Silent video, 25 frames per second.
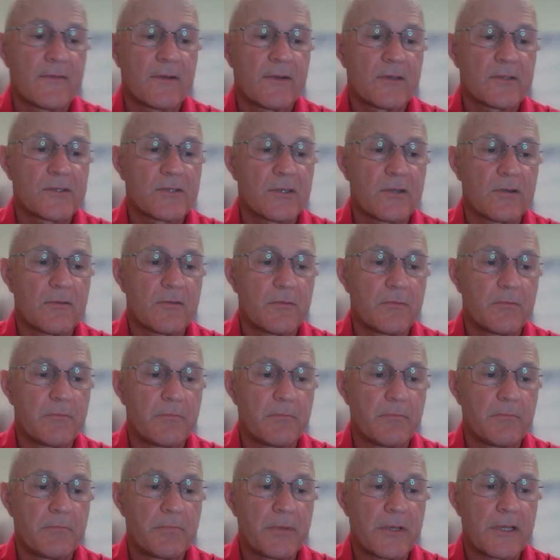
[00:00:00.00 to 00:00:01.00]
also
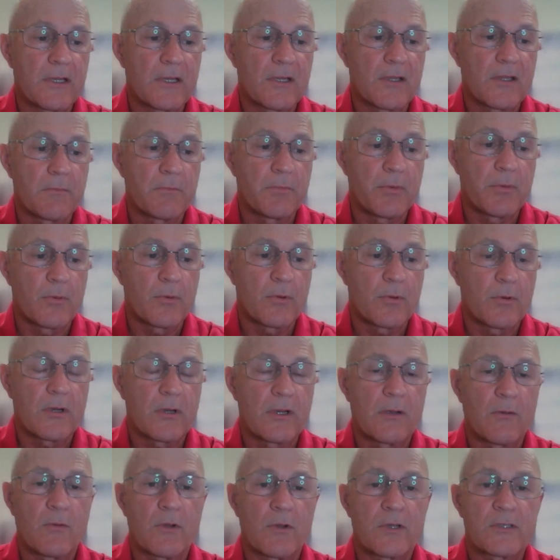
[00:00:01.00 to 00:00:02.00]
been on the board
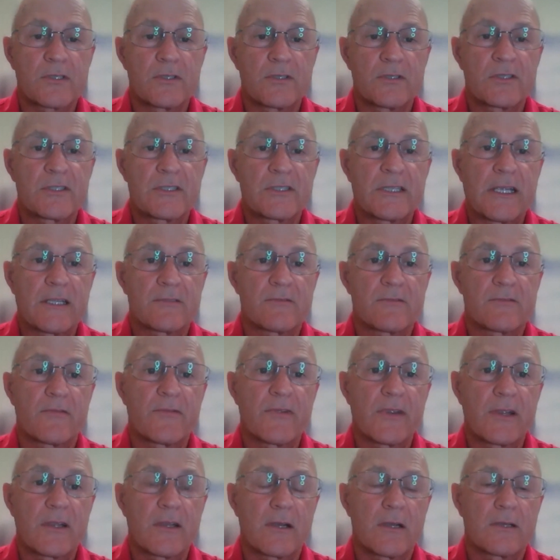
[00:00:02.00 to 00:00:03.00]
at Western States
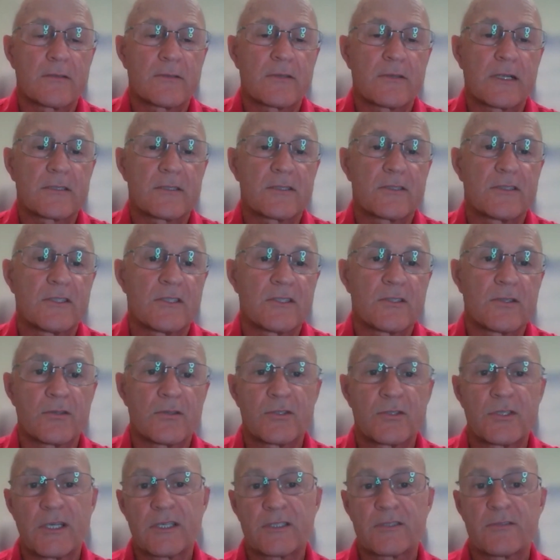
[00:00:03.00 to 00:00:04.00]
Roofing Contractors
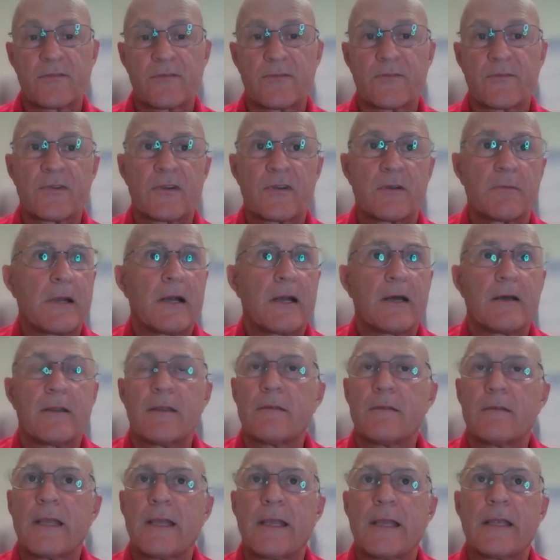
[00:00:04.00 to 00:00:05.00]
Association for about
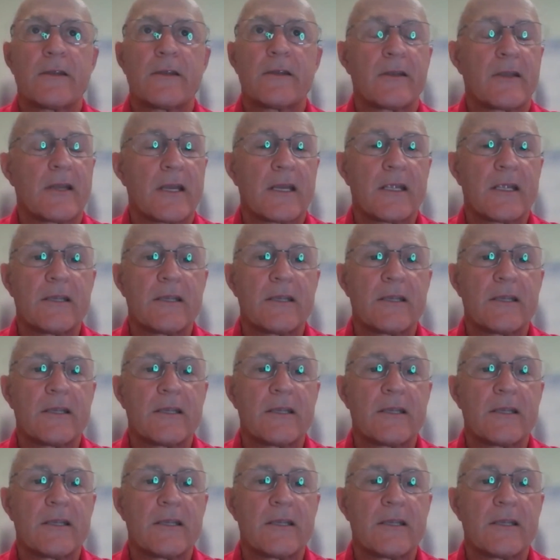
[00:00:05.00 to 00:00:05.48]
8 or 9